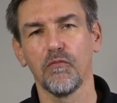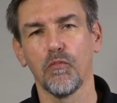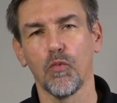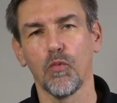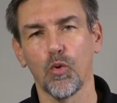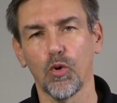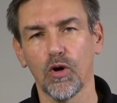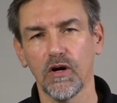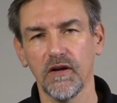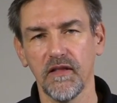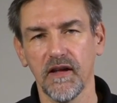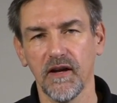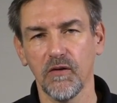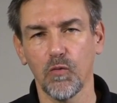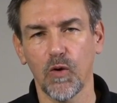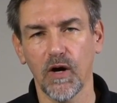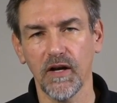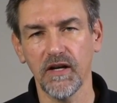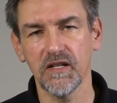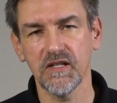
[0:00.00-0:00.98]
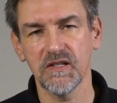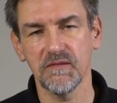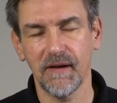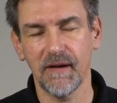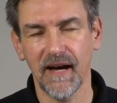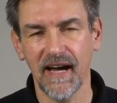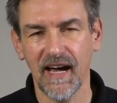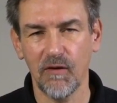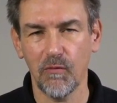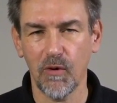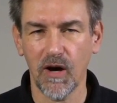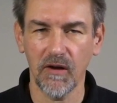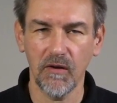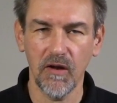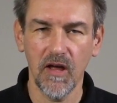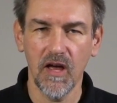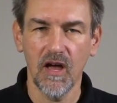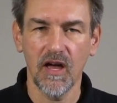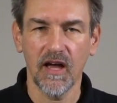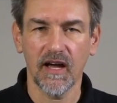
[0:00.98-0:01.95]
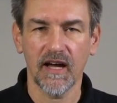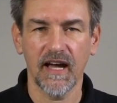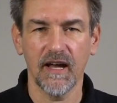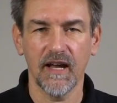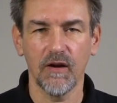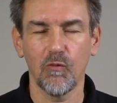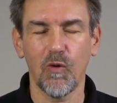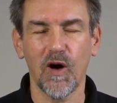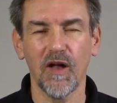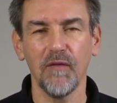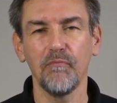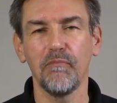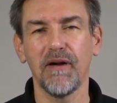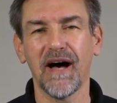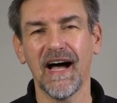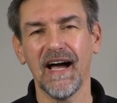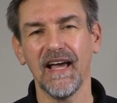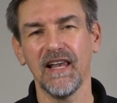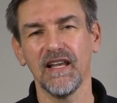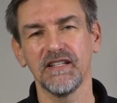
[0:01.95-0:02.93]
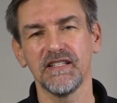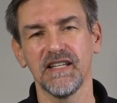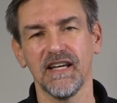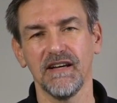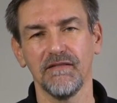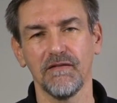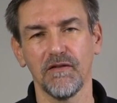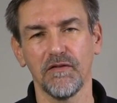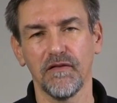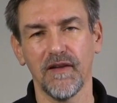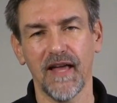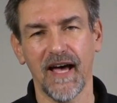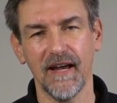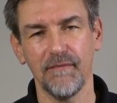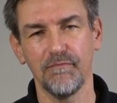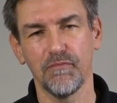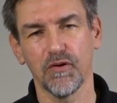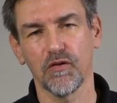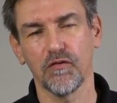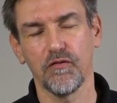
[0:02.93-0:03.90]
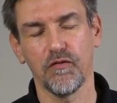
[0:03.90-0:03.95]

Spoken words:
more than one Inspire 1, can one pilot have a flight book